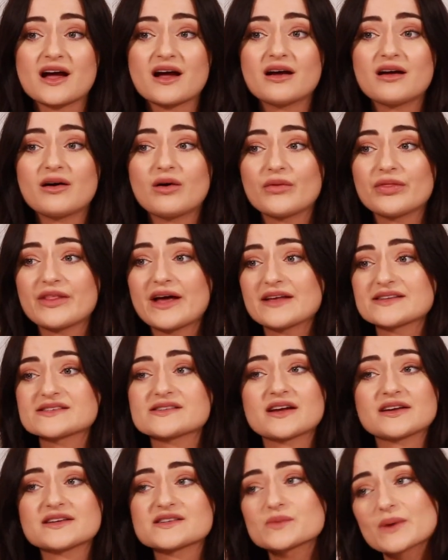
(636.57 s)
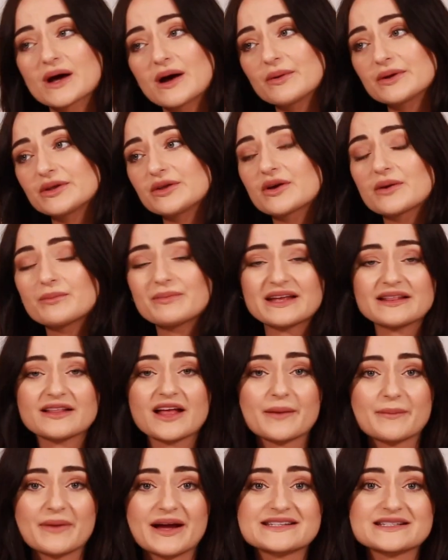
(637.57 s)
on that site as well, where you can meet
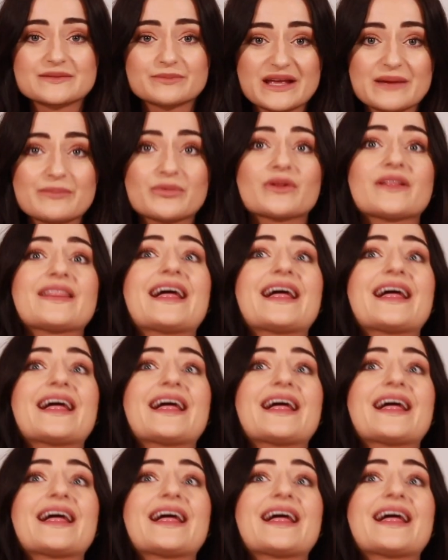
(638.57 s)
like-minded people.